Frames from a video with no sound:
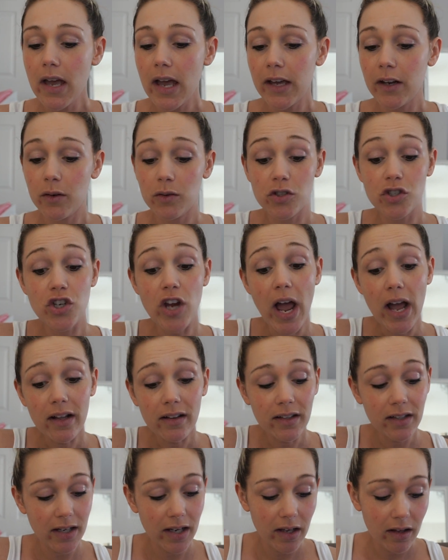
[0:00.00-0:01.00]
I know
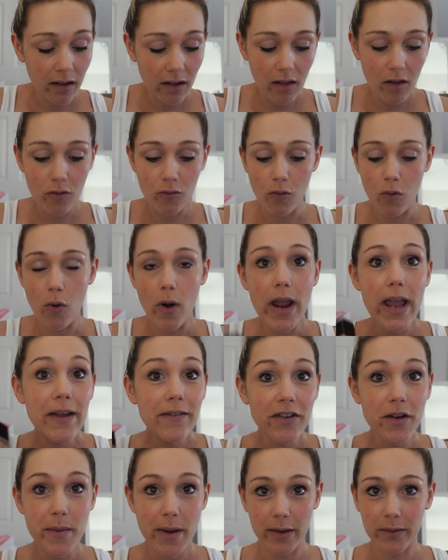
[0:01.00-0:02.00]
Jaclyn Hill
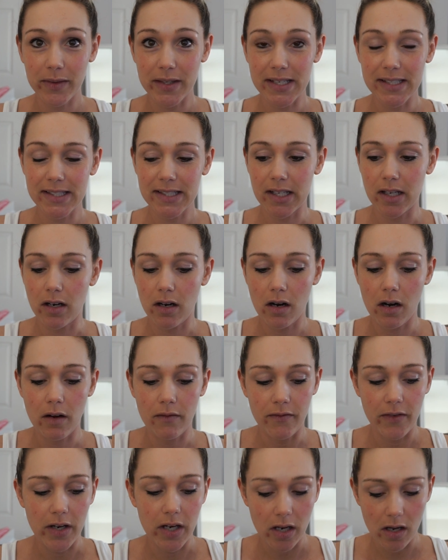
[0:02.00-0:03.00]
raved about this in her
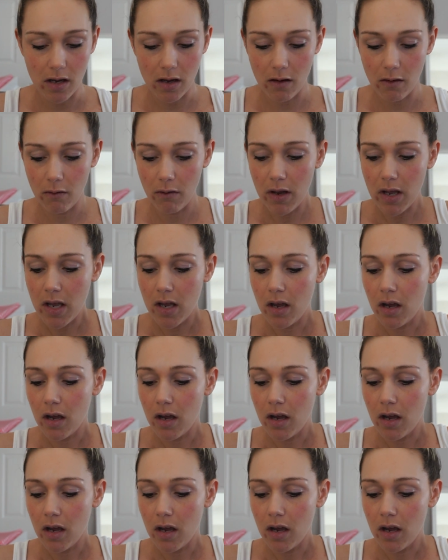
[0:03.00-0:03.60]
video,